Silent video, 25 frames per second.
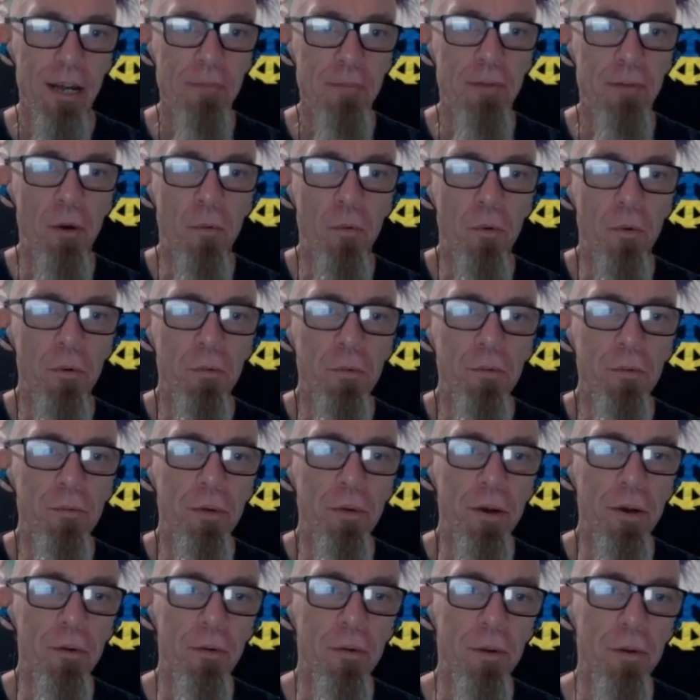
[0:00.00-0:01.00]
But
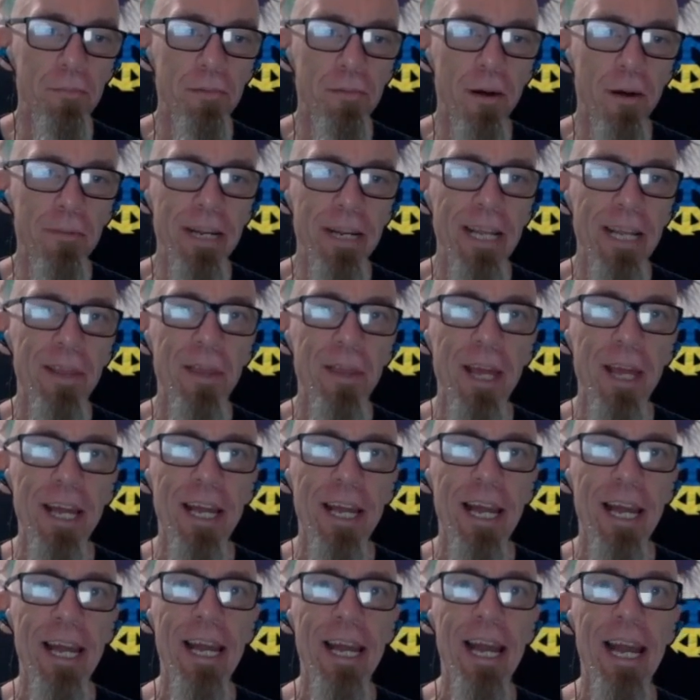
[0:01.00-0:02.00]
we're probably
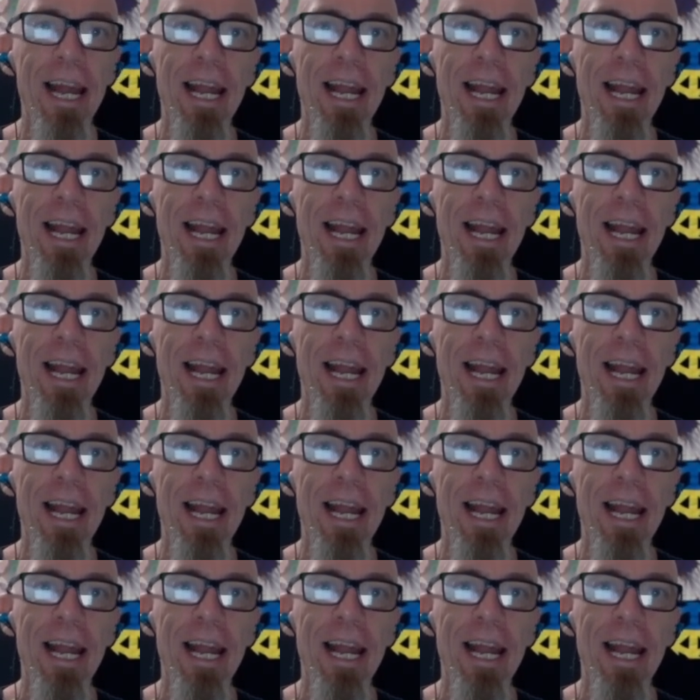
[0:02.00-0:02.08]
thinking